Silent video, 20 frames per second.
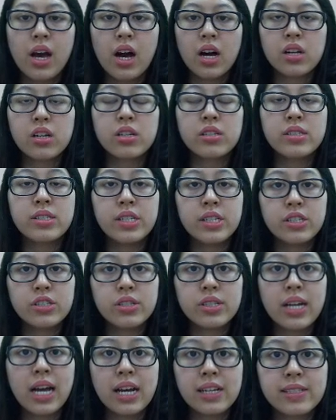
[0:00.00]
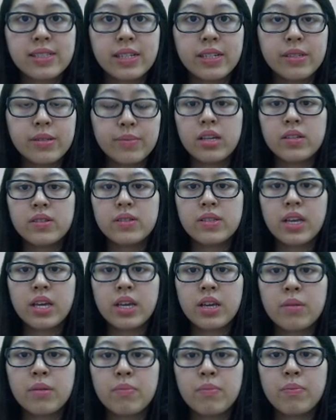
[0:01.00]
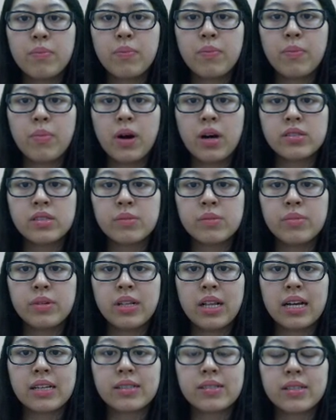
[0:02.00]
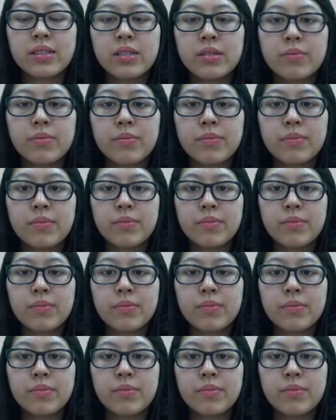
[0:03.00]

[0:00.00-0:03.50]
a contingent asset is a possible asset.